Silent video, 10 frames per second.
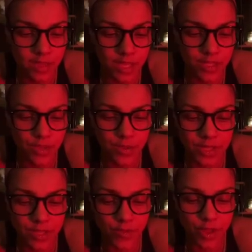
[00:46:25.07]
They do
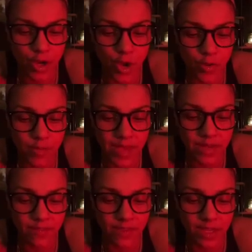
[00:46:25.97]
this for their own
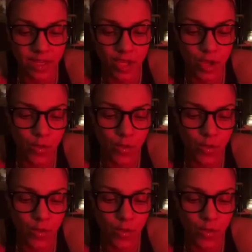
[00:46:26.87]
benefit